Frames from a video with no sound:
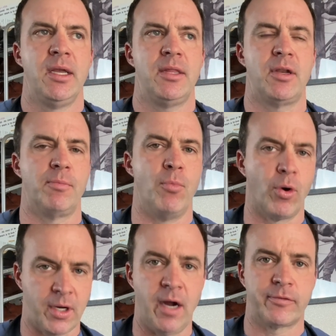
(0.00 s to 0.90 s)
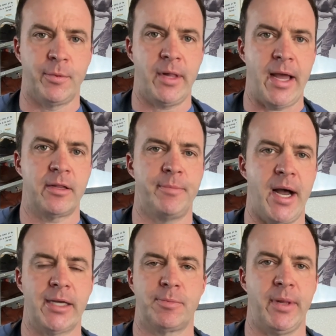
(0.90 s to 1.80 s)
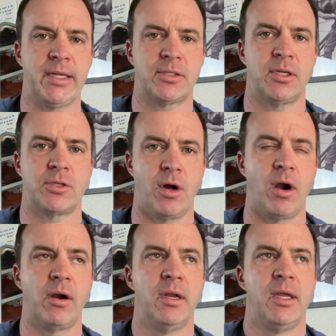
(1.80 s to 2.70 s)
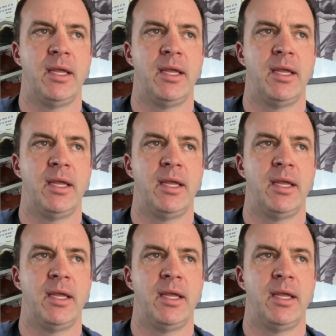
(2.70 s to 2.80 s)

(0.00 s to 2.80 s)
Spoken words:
They're more comfortable out of the box. Blake stitched are.